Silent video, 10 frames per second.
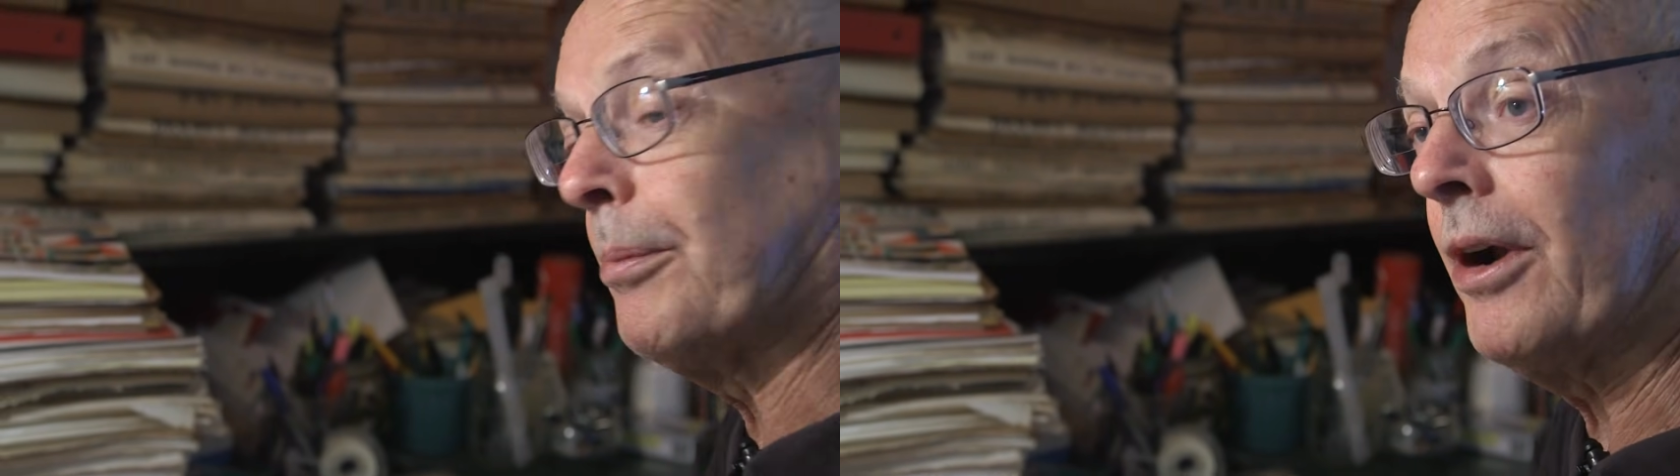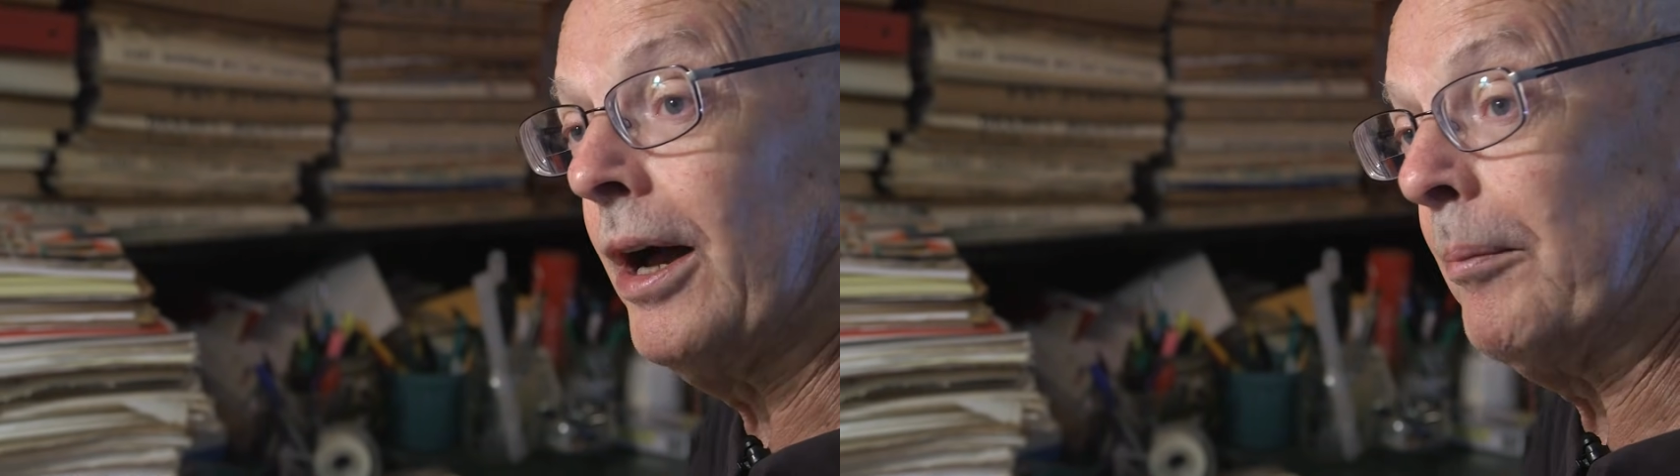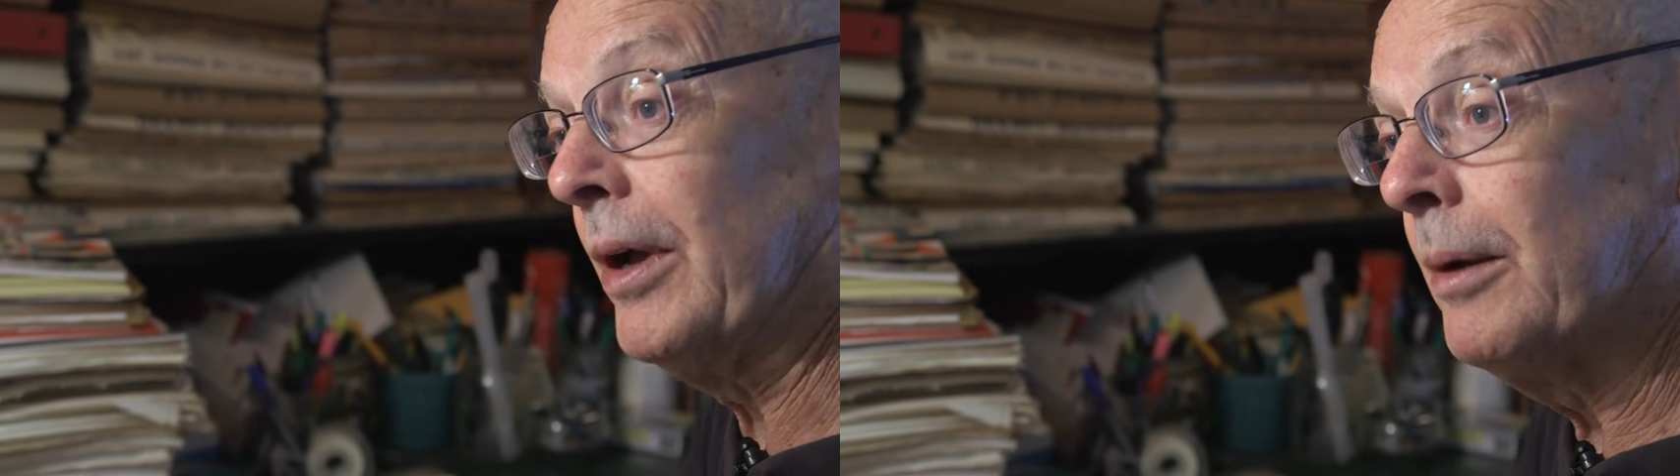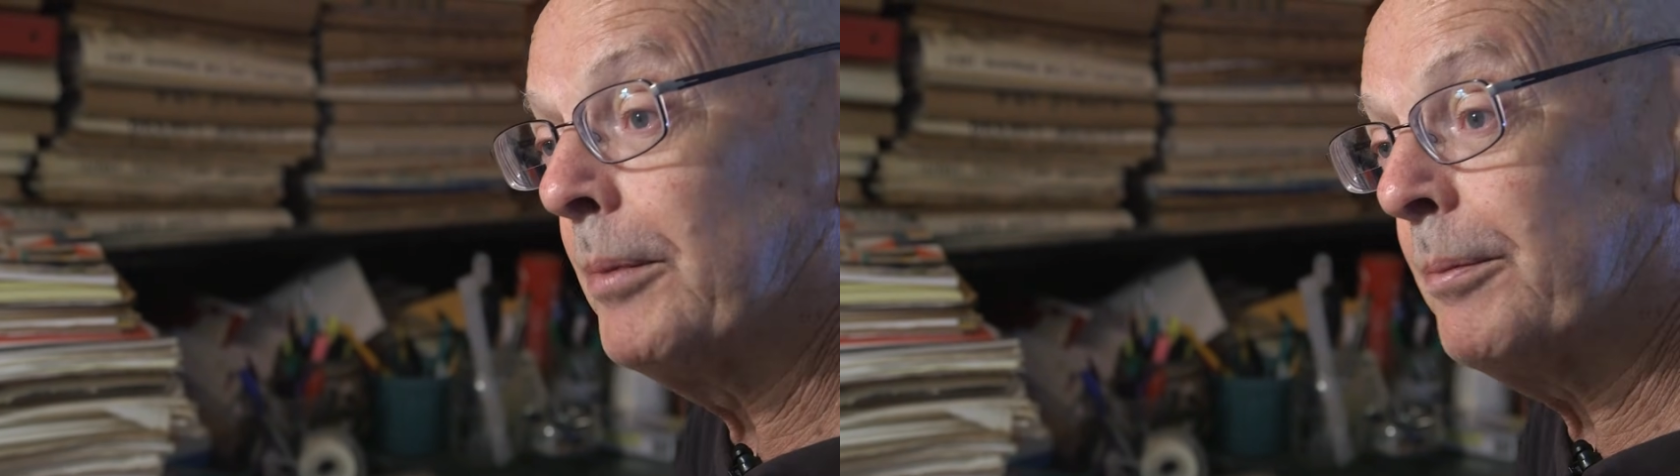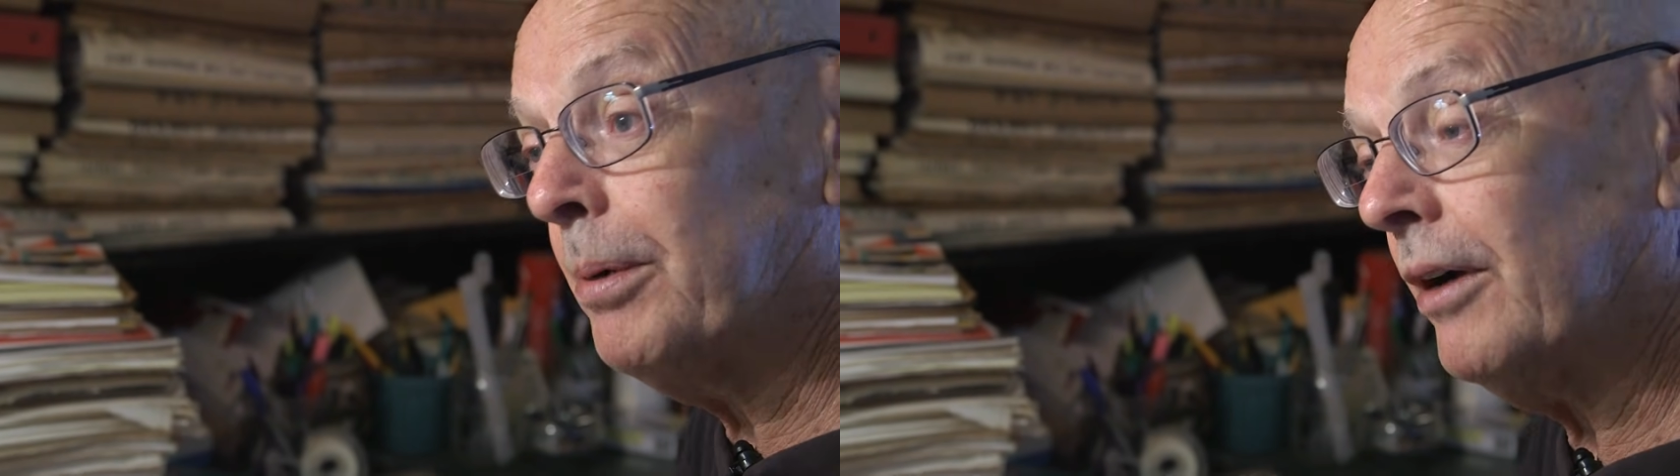prime.
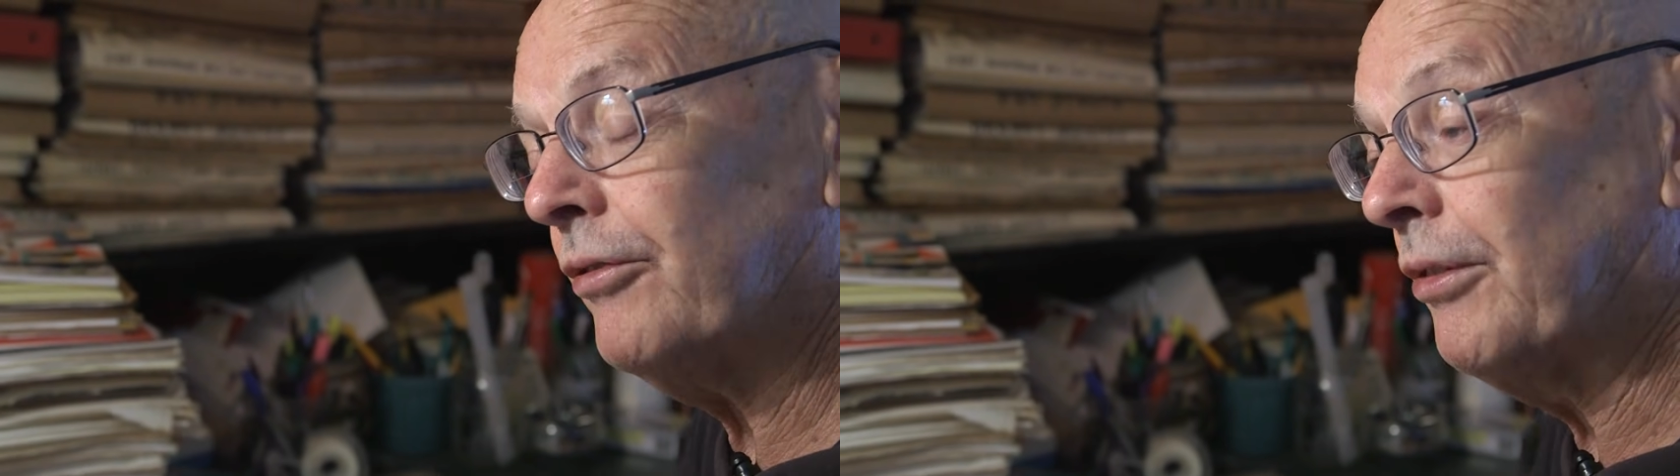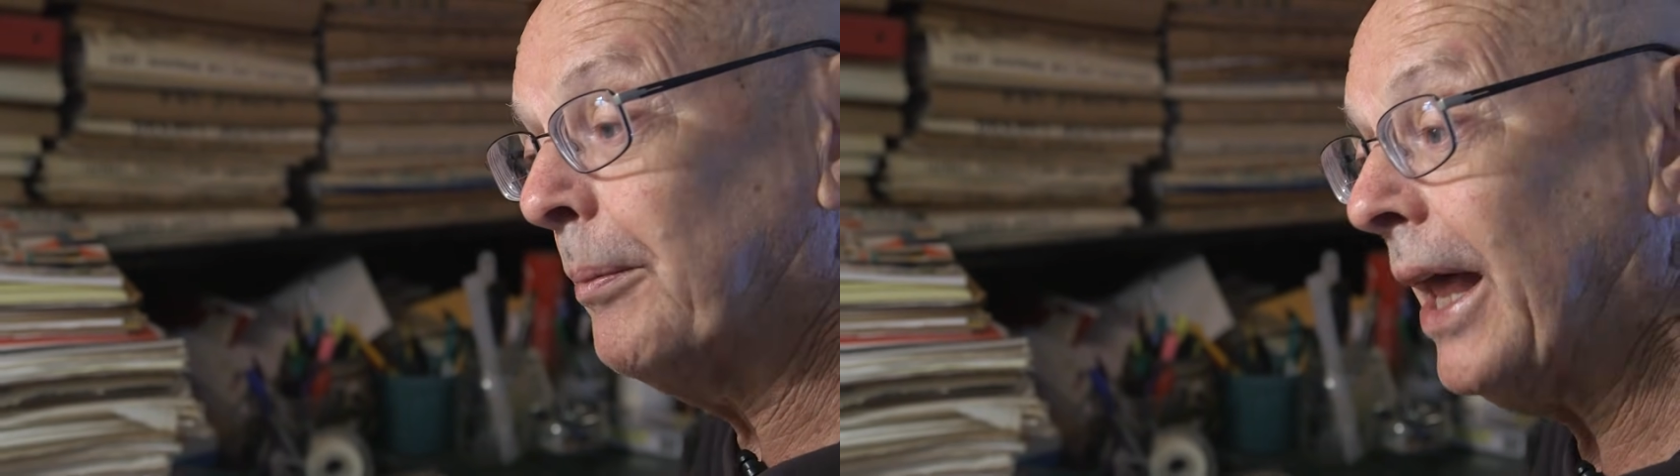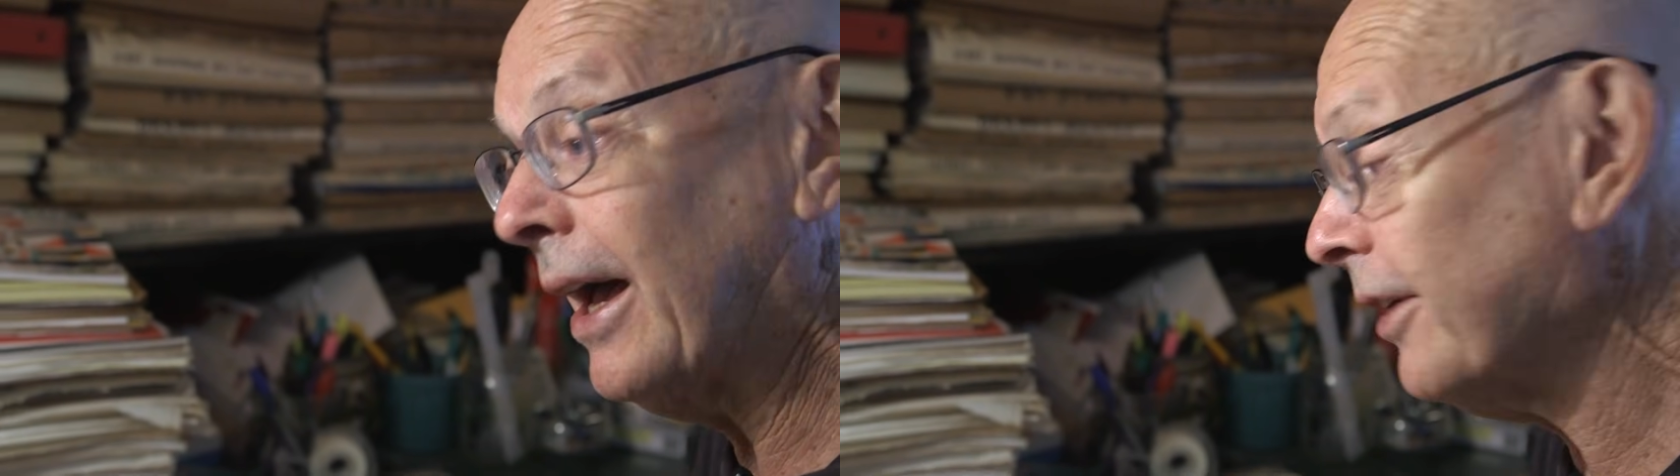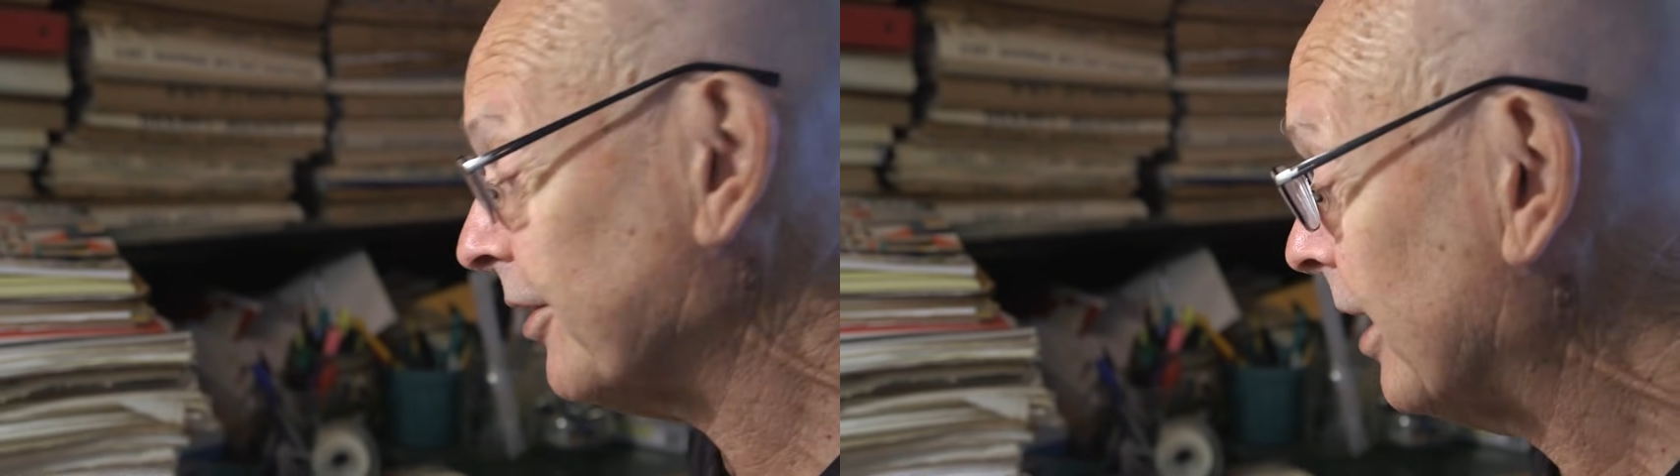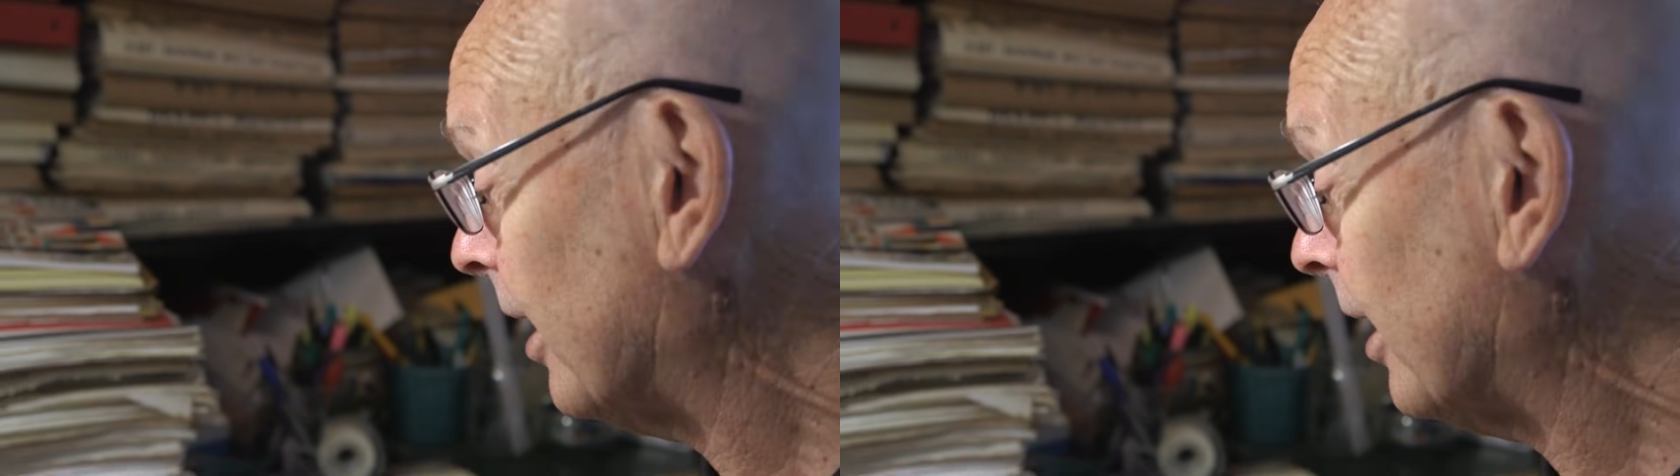But apart from that,